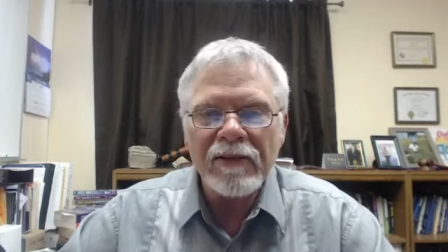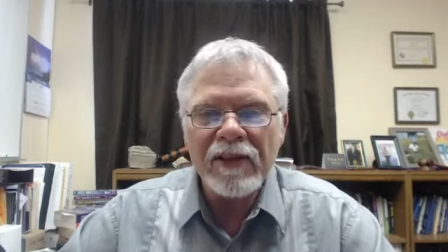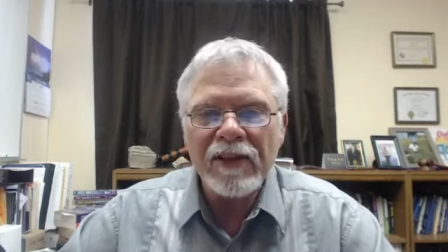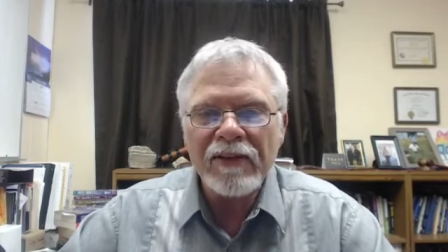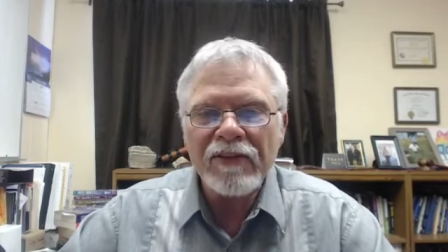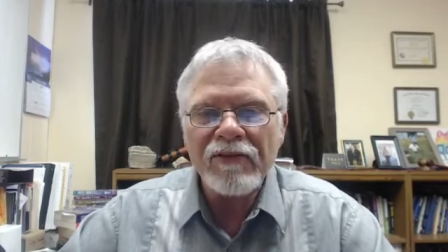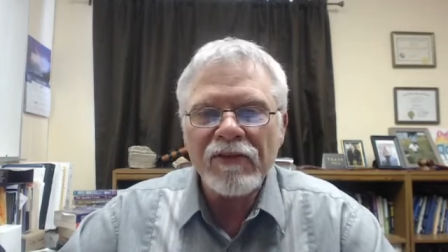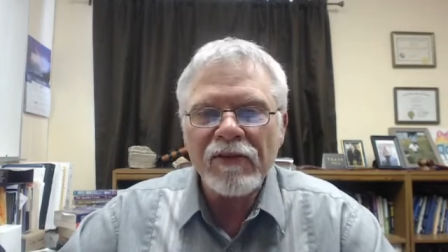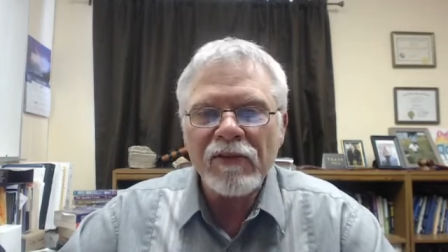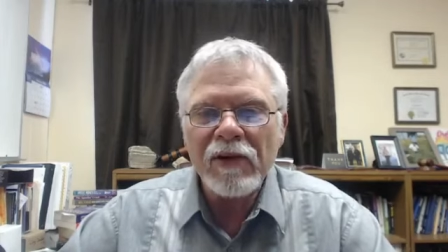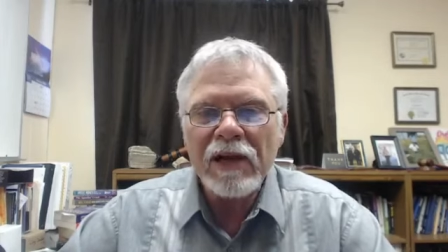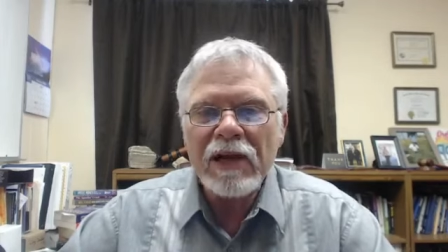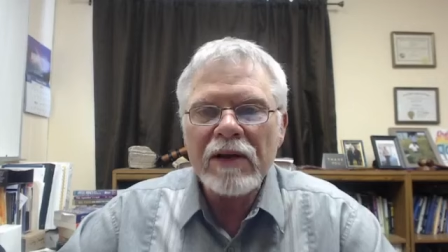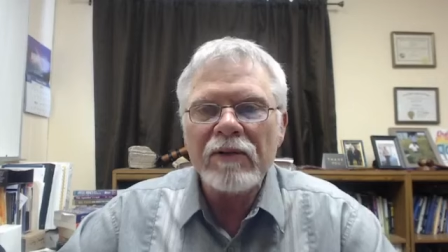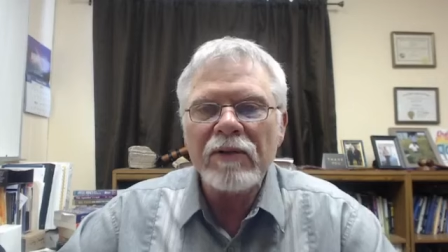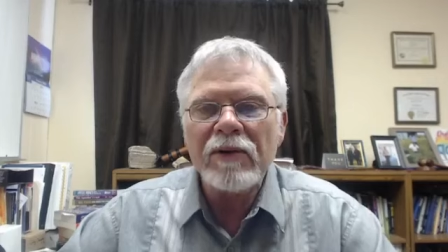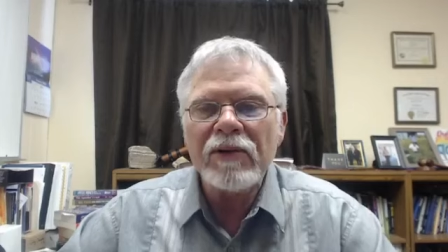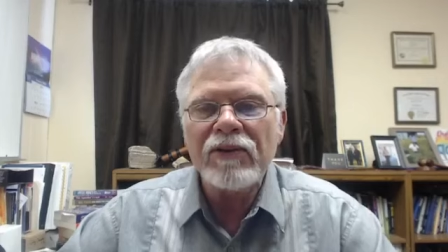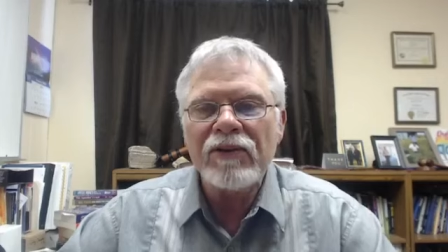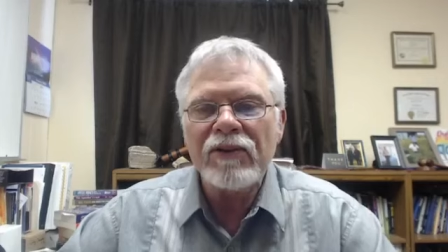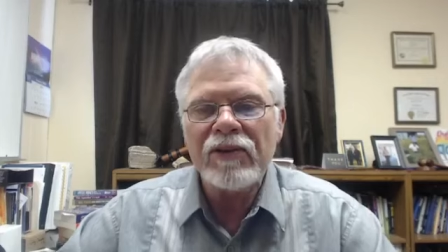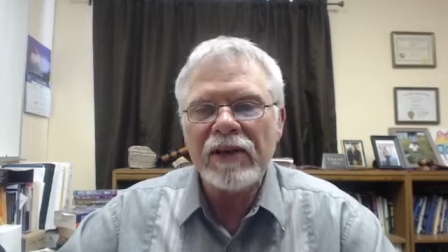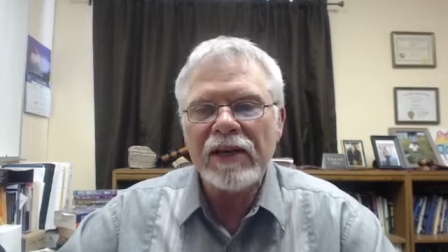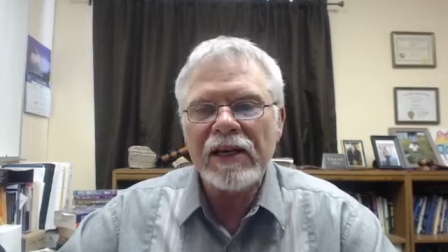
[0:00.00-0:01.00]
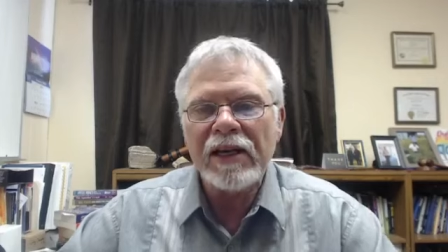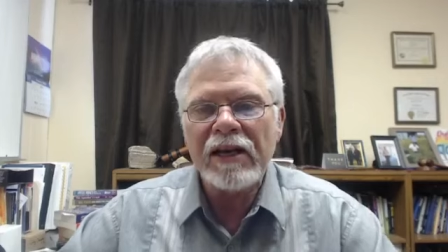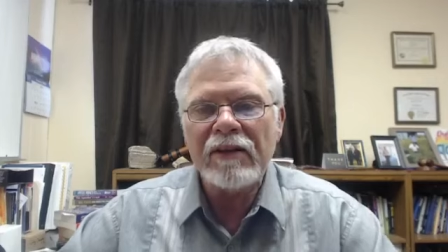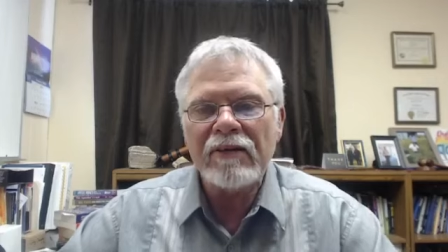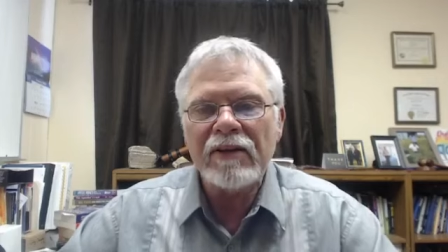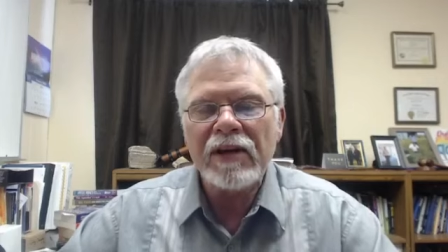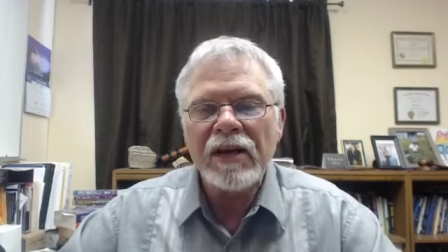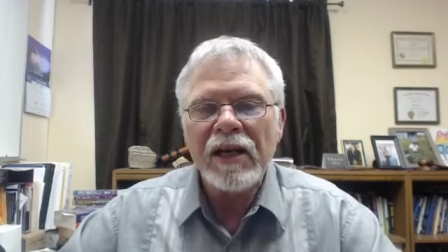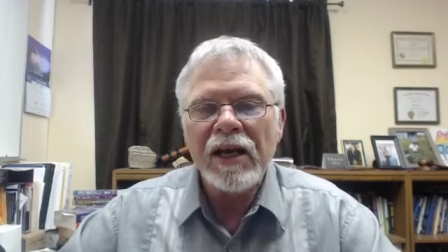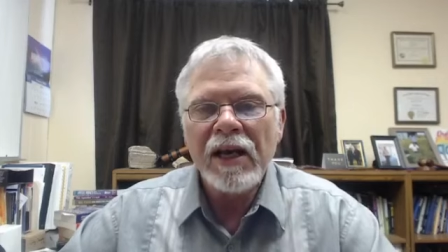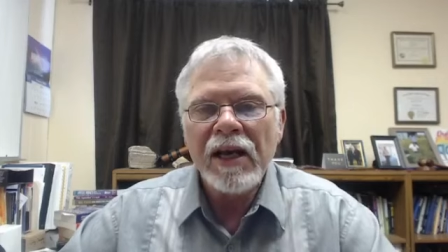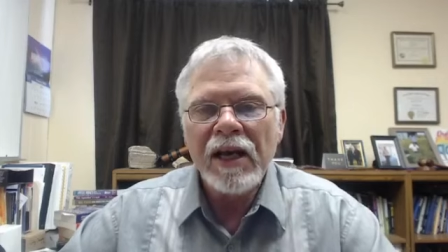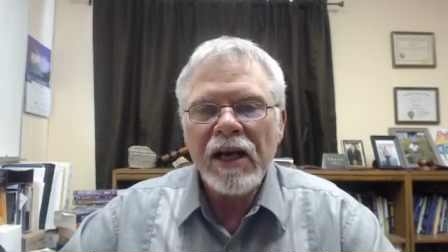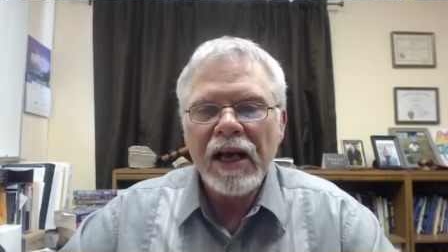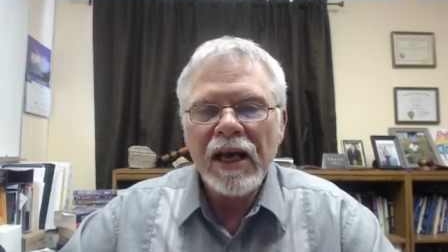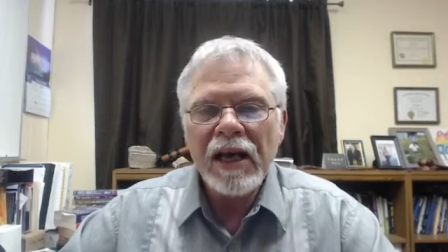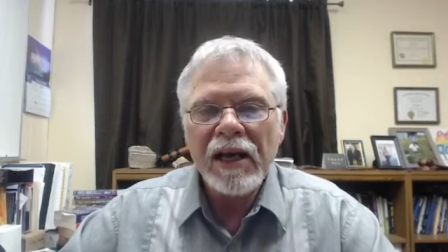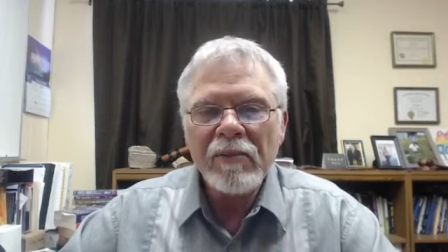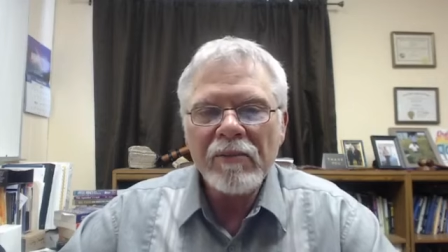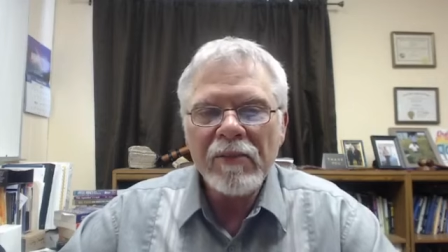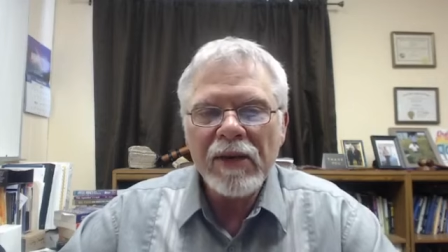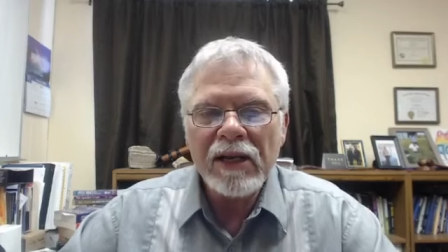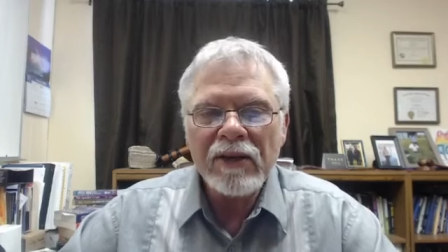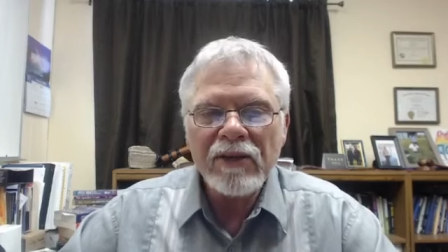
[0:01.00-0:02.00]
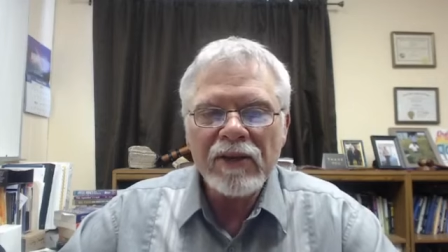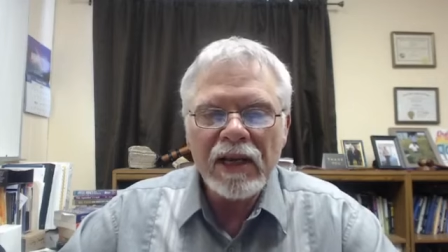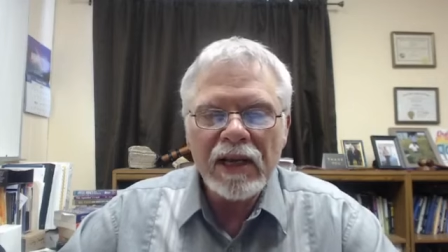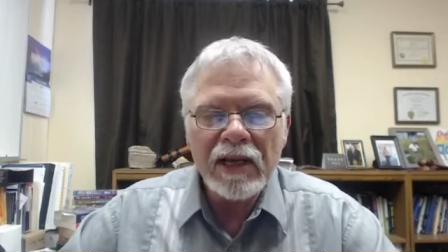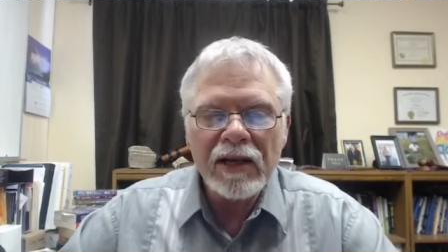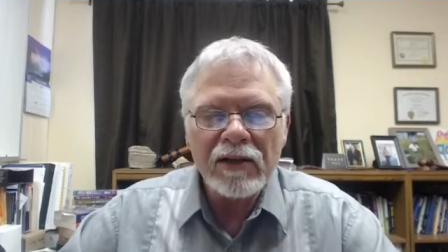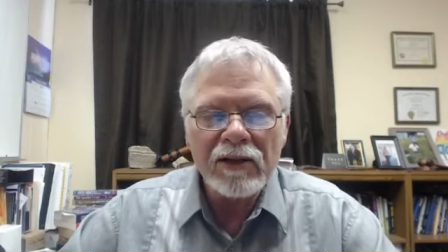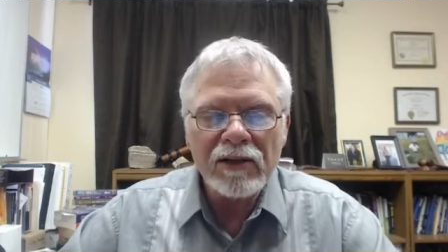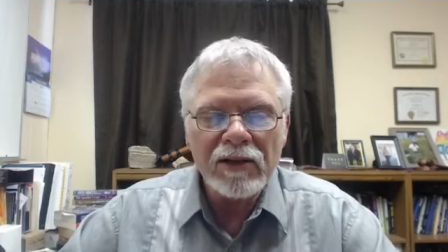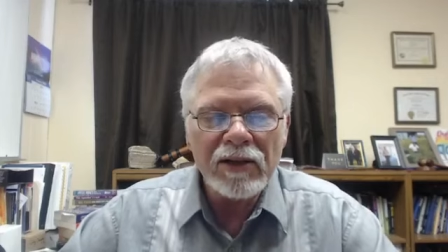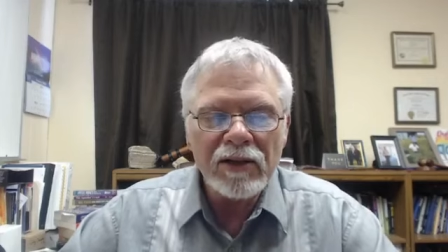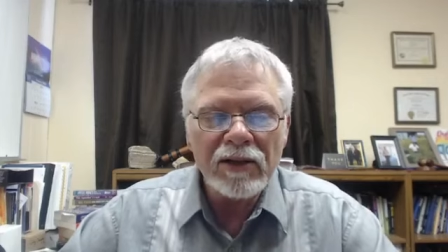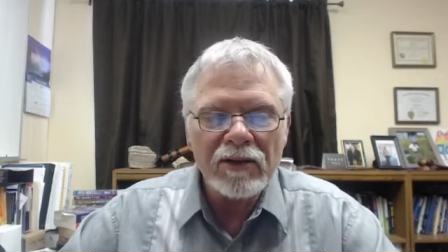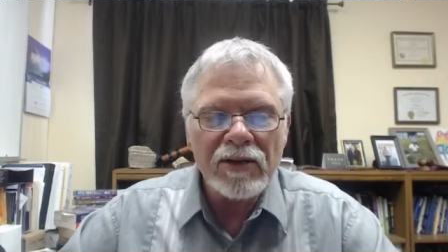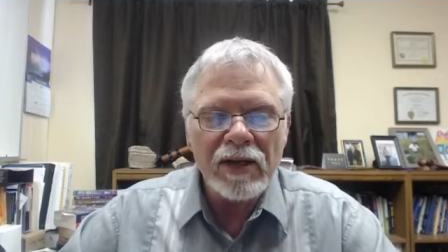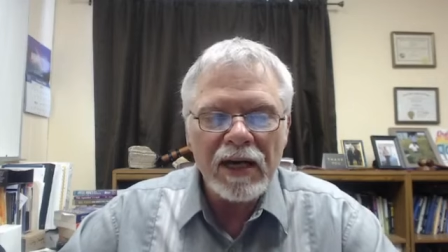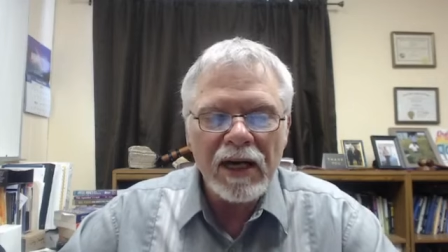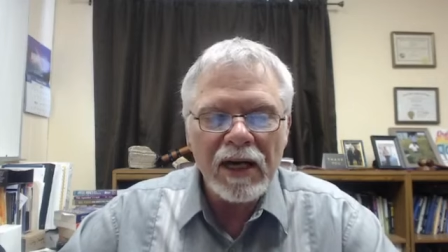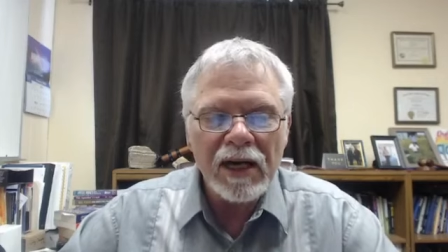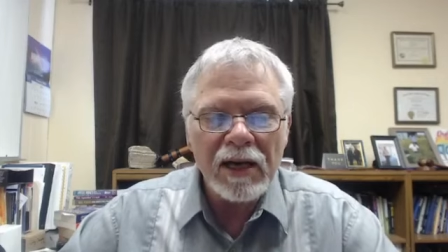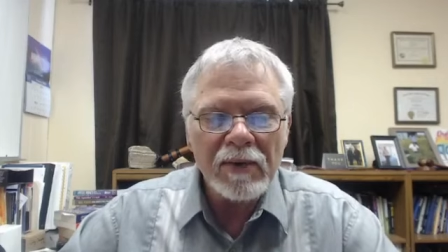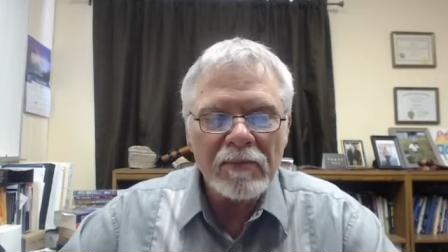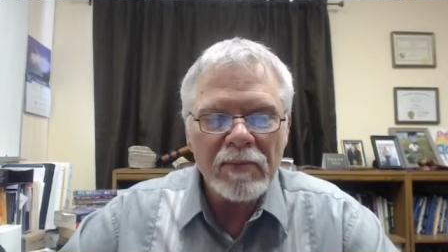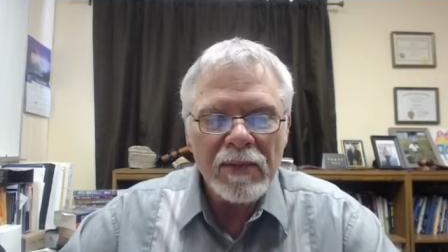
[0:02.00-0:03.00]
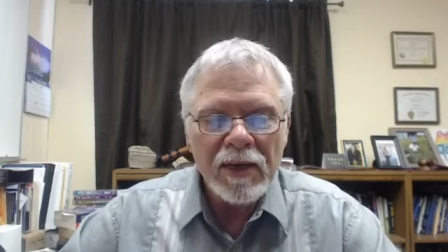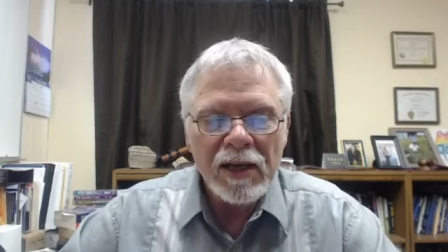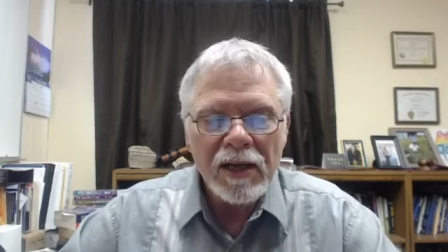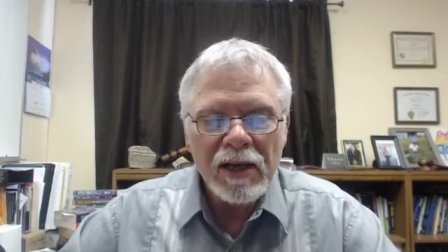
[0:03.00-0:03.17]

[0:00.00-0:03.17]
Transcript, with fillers: the frequency of it, and it may take a little time.